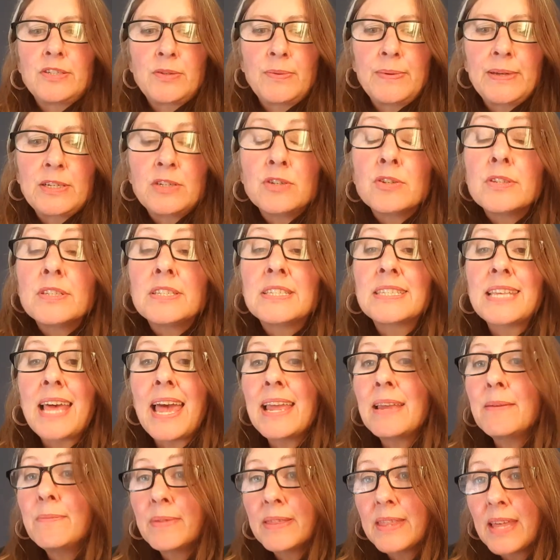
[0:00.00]
So we can do the
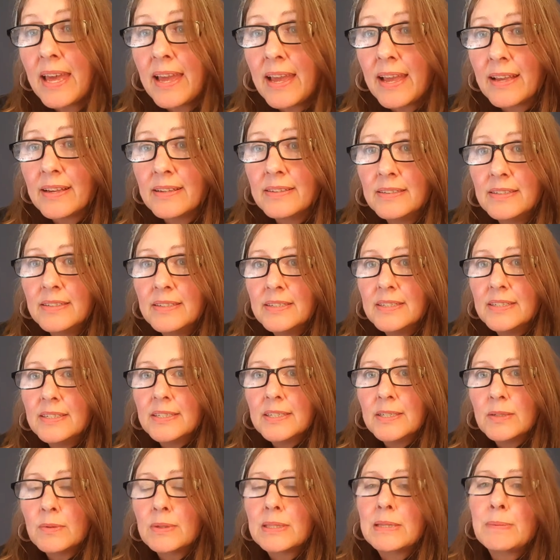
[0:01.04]
same thing
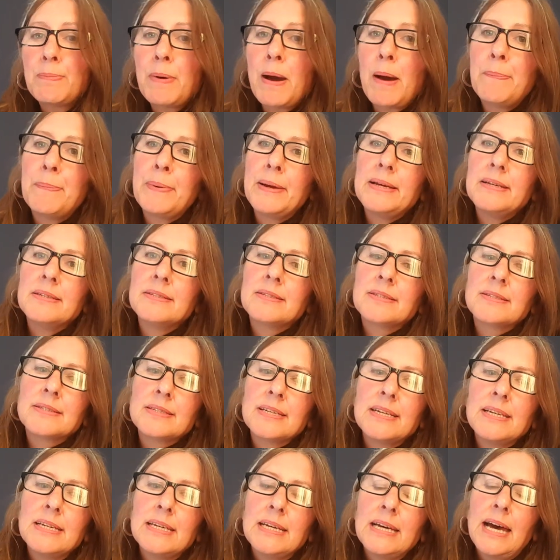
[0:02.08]
with the puppets.
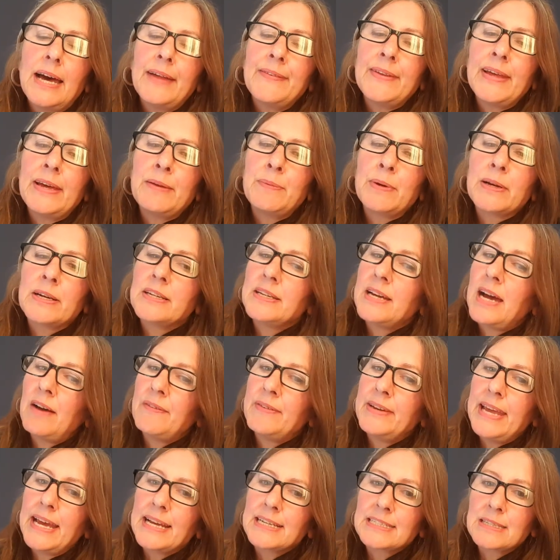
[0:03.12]
And then we're going to
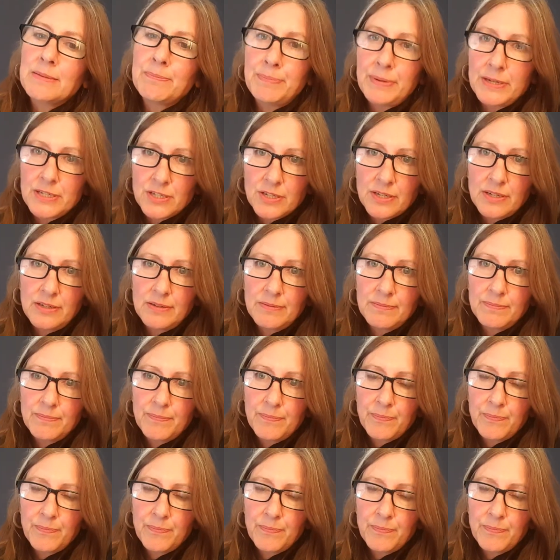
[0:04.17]
have an exhibition